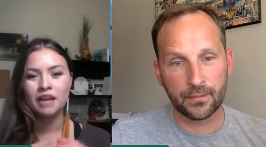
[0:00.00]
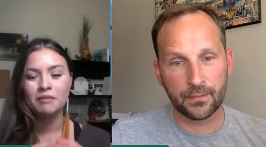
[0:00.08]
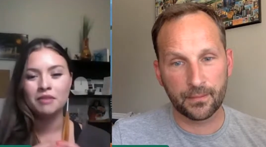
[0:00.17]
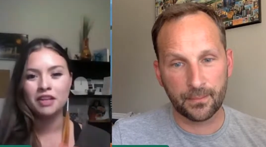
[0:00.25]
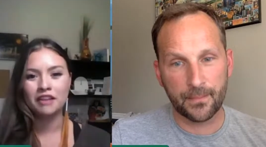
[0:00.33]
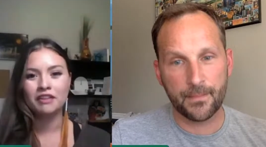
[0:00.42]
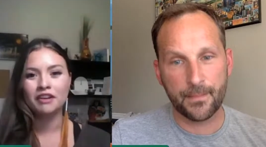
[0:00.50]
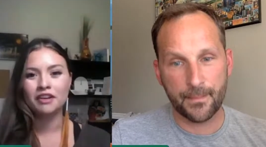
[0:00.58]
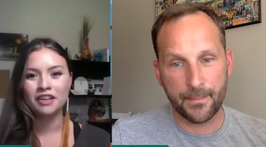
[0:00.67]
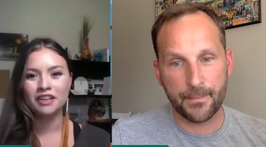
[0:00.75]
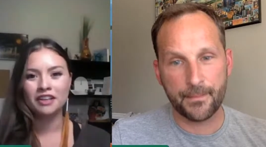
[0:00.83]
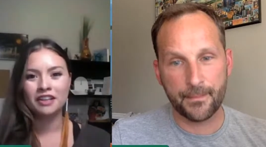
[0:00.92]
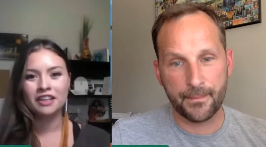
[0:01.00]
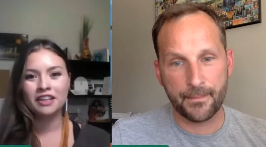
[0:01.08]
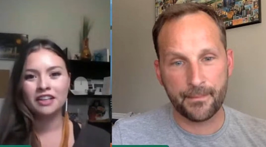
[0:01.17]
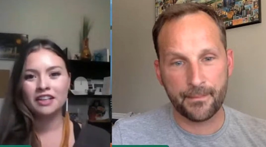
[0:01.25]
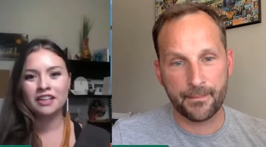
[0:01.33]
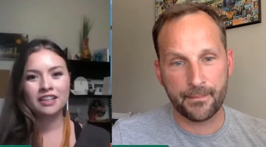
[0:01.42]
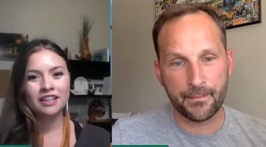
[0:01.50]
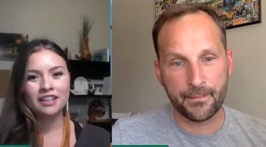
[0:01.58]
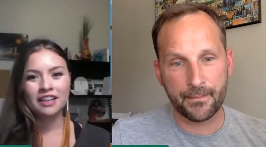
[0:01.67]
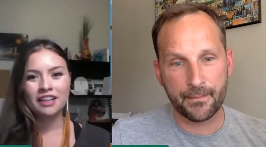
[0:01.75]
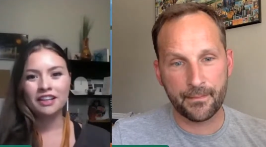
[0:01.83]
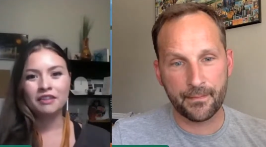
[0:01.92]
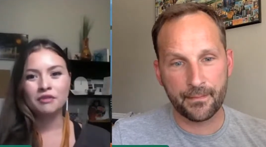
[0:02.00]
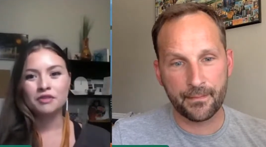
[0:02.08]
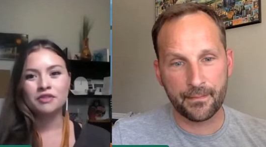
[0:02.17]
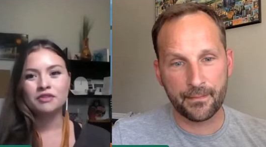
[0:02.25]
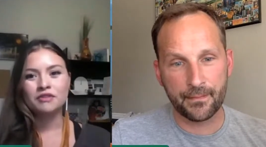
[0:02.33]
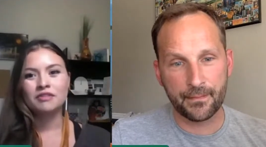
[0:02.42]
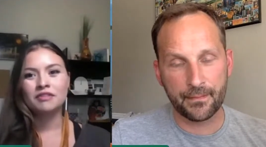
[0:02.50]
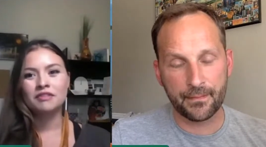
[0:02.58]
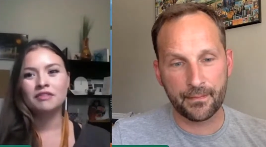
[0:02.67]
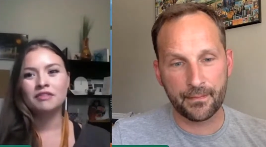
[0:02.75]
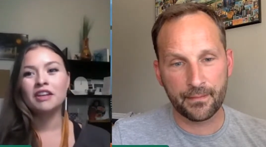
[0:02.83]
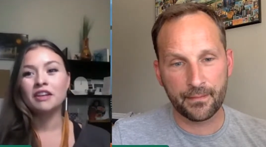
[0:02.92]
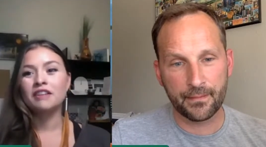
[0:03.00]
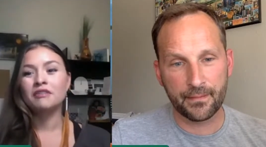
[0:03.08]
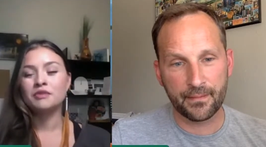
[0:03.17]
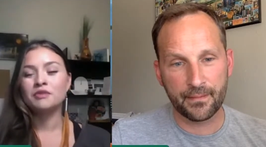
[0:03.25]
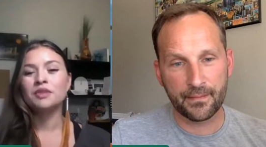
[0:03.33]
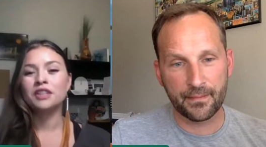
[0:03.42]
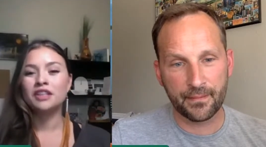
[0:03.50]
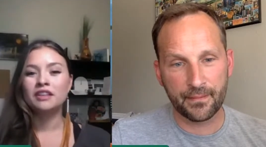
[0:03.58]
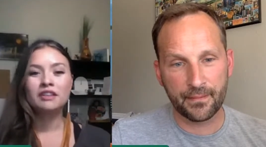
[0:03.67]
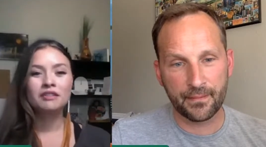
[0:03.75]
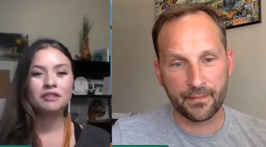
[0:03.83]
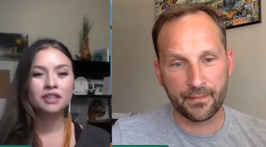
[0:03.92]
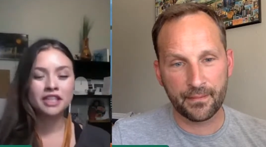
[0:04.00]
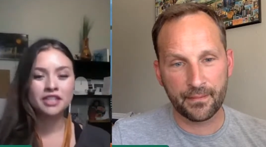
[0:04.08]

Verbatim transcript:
Speaker 1: came together, and like it was it was really really